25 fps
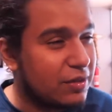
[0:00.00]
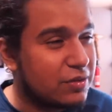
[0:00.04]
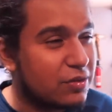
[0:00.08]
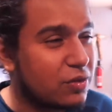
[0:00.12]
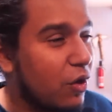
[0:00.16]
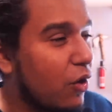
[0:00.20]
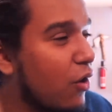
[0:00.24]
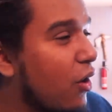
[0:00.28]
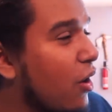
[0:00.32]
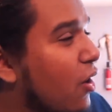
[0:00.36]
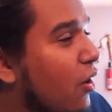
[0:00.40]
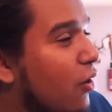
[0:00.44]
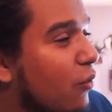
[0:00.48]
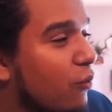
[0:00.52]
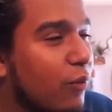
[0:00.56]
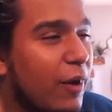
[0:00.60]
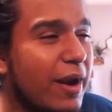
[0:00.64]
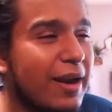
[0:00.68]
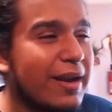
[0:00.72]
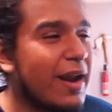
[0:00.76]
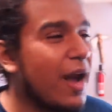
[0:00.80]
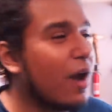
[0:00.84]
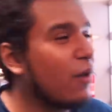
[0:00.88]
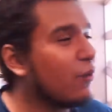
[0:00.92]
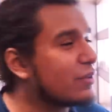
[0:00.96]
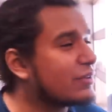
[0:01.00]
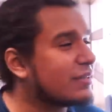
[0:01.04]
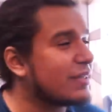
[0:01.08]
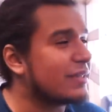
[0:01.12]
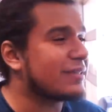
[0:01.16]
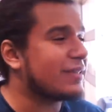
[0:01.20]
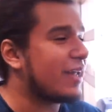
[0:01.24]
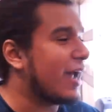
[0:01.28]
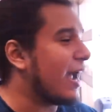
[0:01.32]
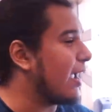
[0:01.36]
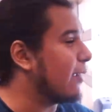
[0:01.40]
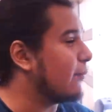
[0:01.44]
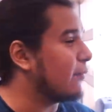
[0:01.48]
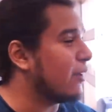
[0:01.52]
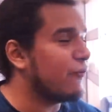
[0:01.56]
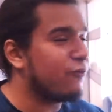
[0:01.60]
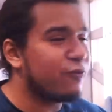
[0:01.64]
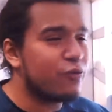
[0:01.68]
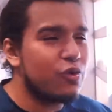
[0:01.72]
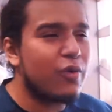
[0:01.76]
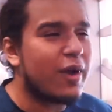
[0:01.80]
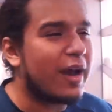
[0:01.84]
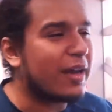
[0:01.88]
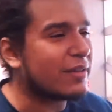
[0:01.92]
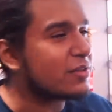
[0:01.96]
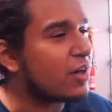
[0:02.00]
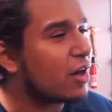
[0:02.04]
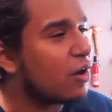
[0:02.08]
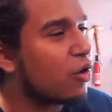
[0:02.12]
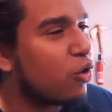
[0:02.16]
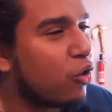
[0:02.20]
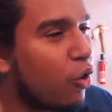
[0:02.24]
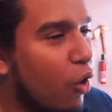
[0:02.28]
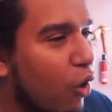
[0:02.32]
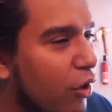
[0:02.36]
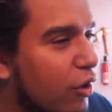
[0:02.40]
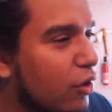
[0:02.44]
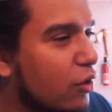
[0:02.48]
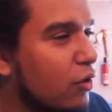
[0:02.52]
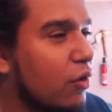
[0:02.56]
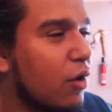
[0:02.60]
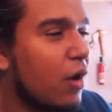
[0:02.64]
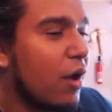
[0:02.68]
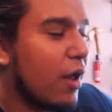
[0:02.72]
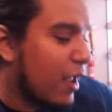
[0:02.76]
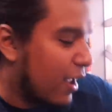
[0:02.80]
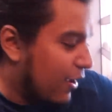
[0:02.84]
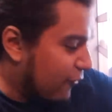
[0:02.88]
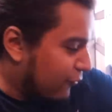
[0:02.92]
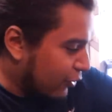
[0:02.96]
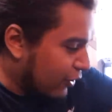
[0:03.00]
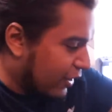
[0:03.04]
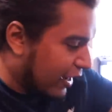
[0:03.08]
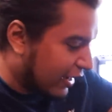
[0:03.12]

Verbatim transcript: So right now is the time. If you guys are loyal, if you